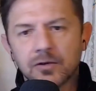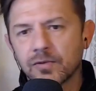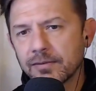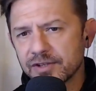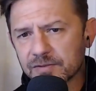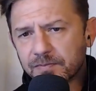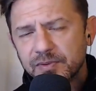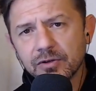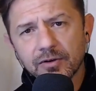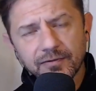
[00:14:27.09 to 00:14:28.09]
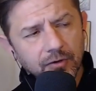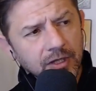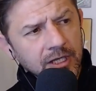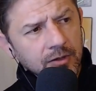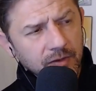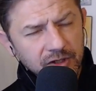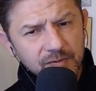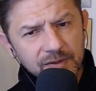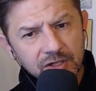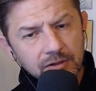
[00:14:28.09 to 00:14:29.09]
We were in this beautiful.
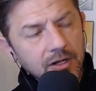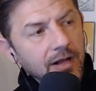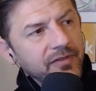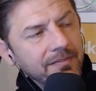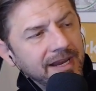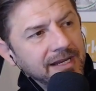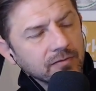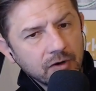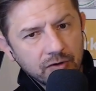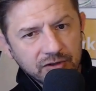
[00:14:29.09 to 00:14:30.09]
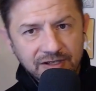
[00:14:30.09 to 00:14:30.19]
Once we turned off the main road,